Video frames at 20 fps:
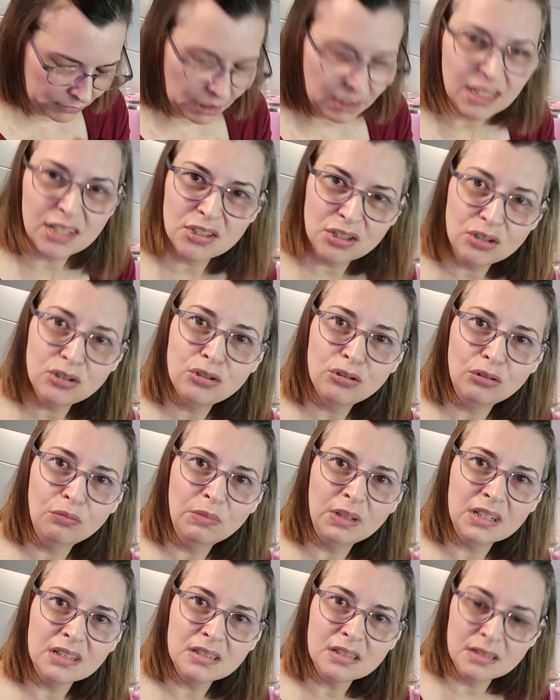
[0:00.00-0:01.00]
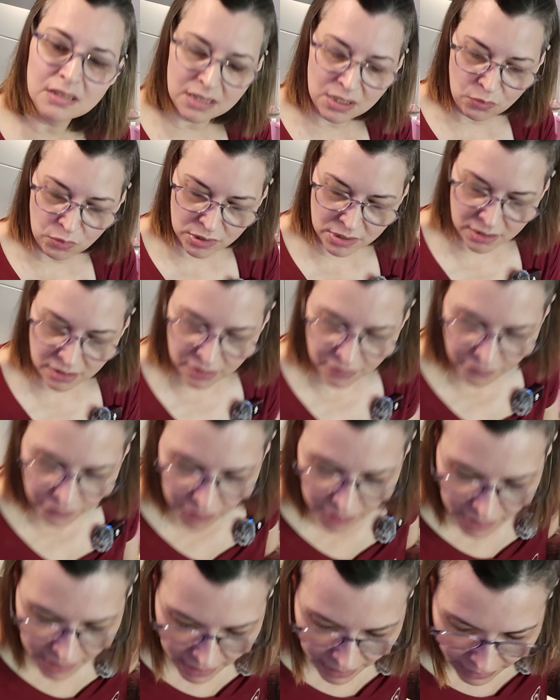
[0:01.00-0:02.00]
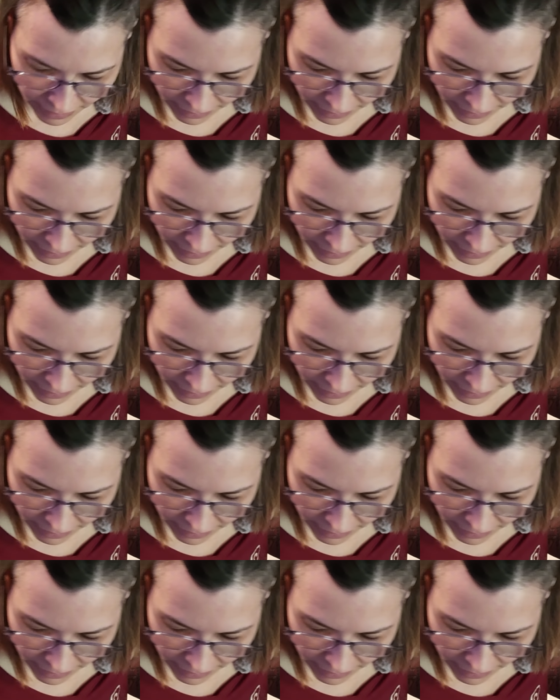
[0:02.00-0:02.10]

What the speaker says: Let's do 2 minutes and see what's the difference.